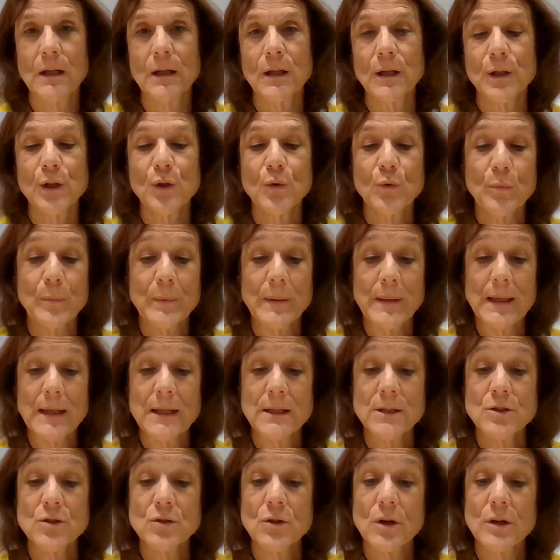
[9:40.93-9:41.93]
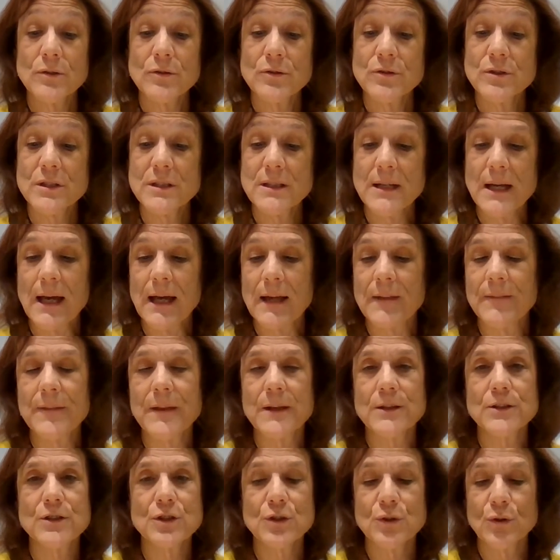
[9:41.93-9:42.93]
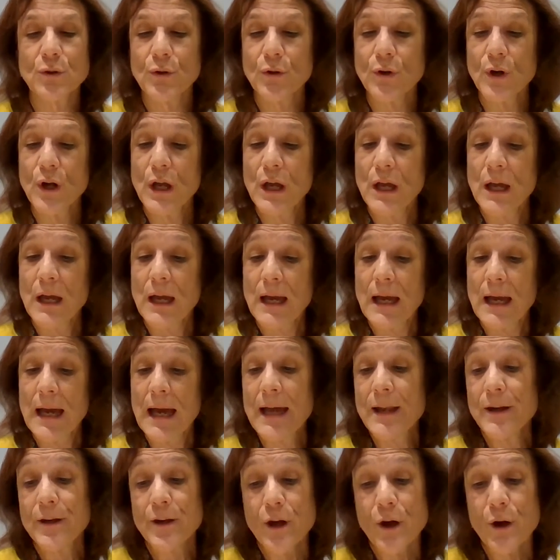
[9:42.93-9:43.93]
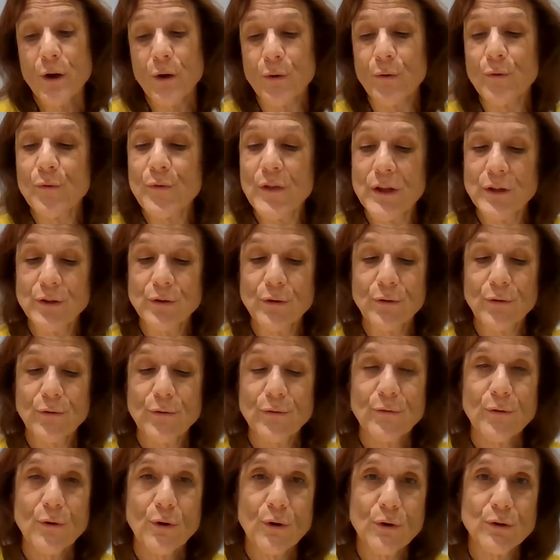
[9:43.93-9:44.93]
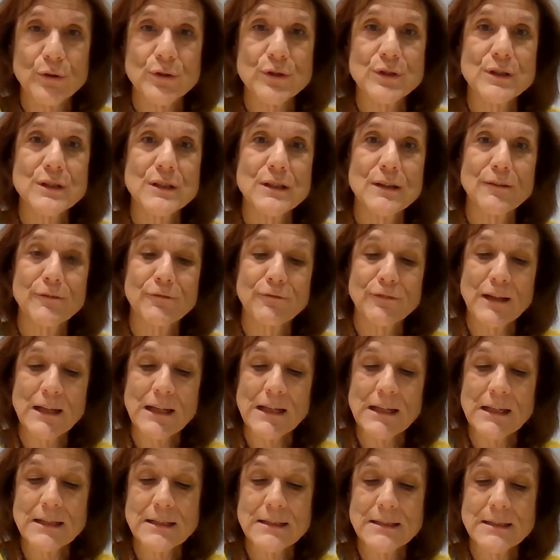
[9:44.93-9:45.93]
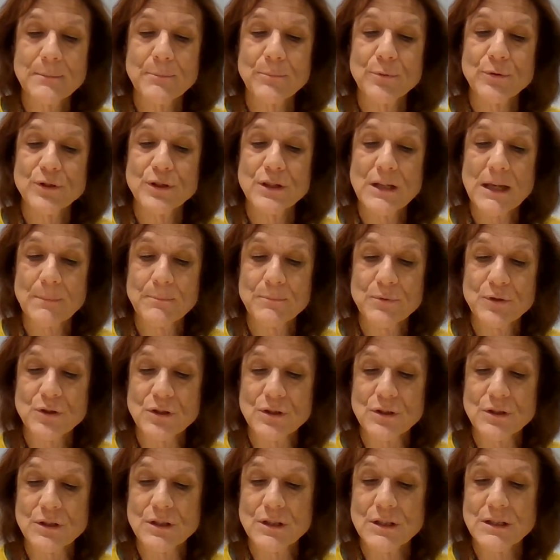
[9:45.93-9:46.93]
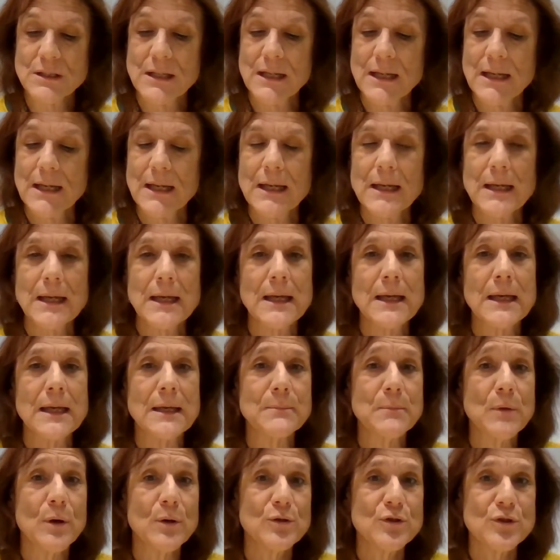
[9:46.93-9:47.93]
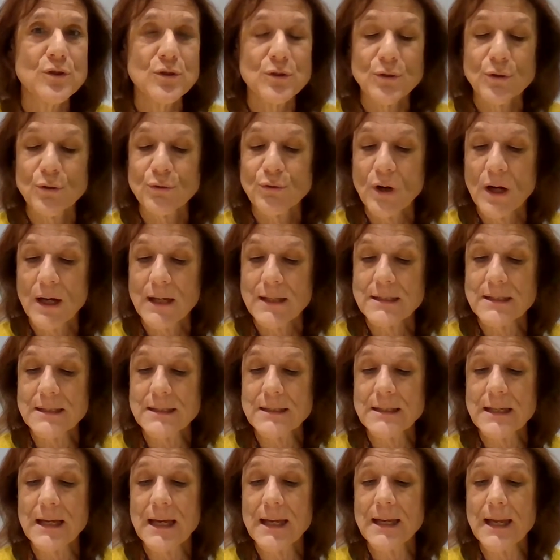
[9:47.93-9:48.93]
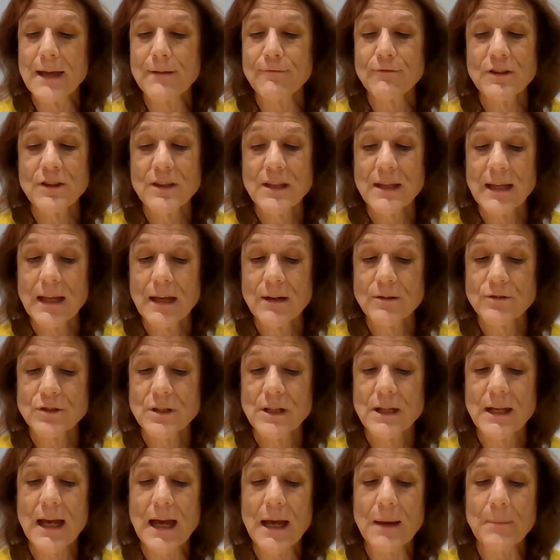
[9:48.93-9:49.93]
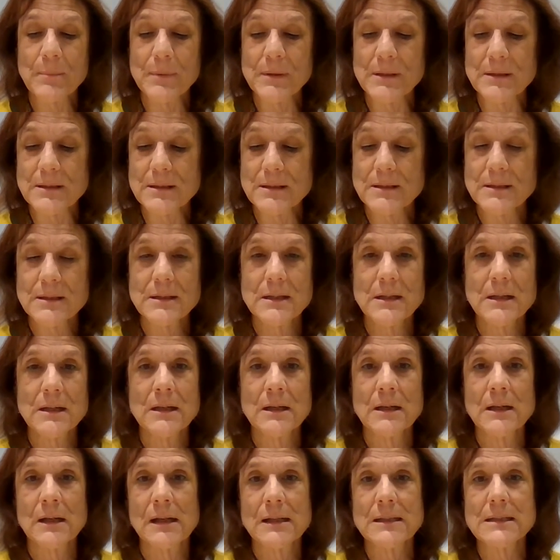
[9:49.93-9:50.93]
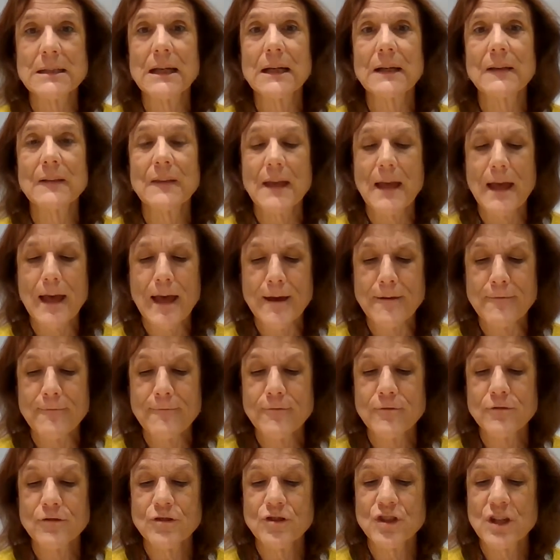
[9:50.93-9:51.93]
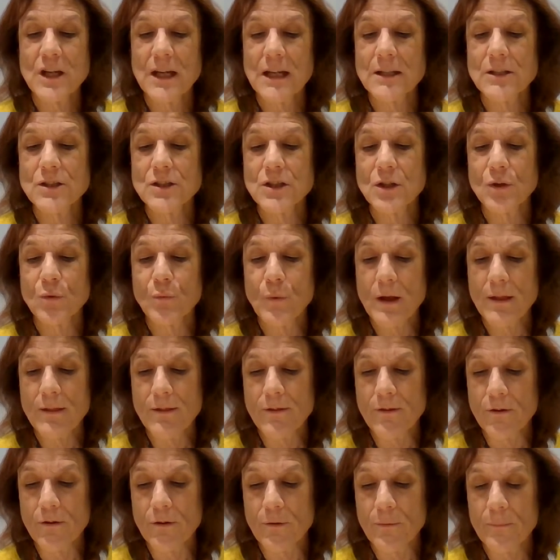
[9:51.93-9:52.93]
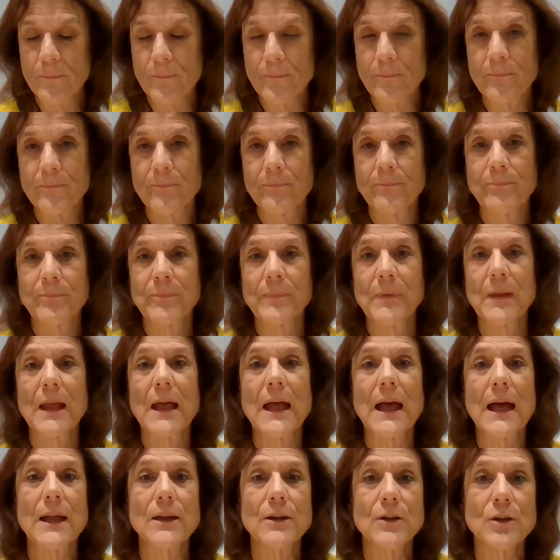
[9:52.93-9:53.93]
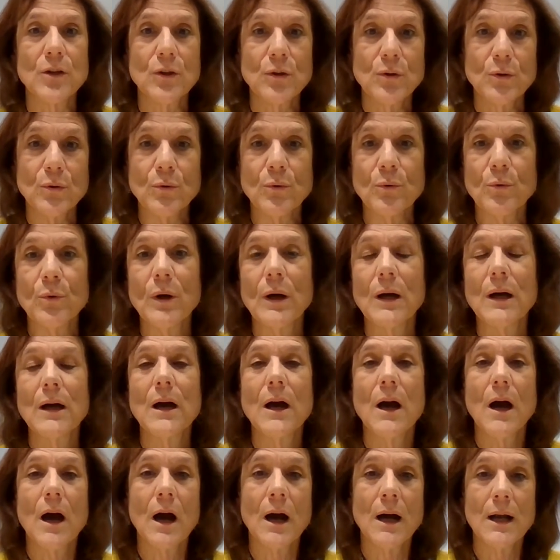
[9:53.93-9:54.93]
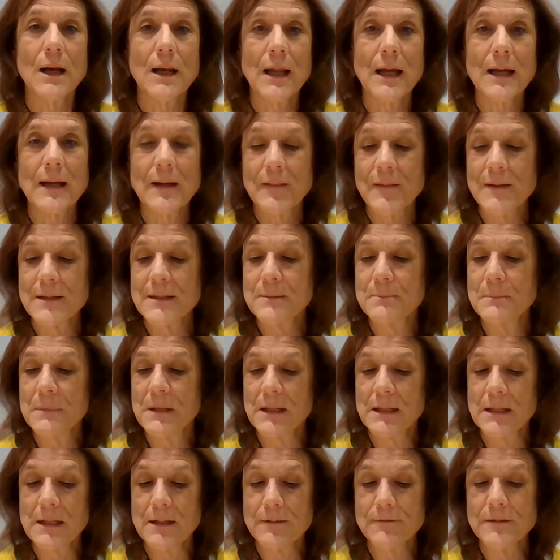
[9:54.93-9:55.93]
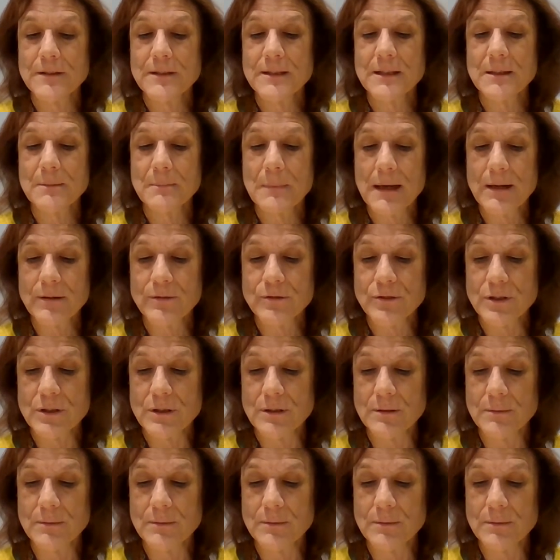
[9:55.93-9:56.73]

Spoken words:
You will begin to understand and know that your thoughts, feelings and perceptions, emotional crisis and everything else that happens is like the ever-changing weather, and you are like this magnificent mountain.